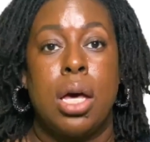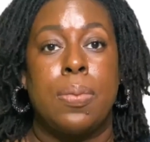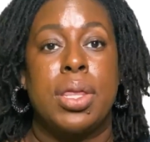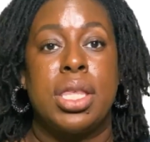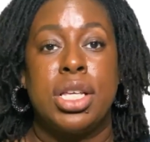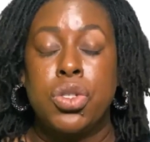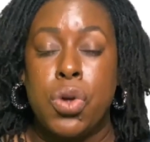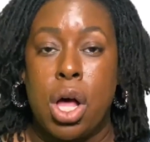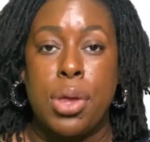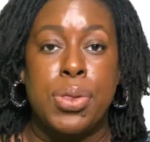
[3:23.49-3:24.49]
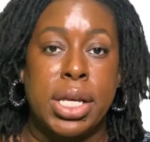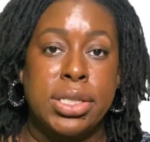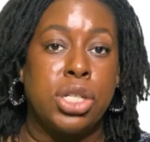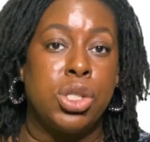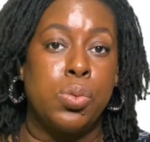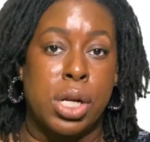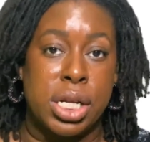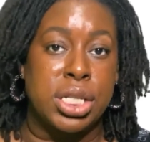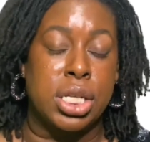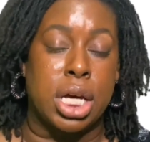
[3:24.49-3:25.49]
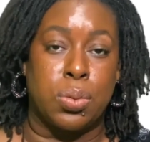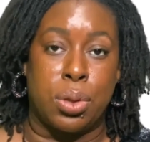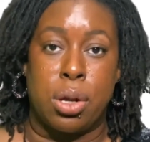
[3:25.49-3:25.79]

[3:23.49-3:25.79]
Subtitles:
But these are all things that you want to discuss with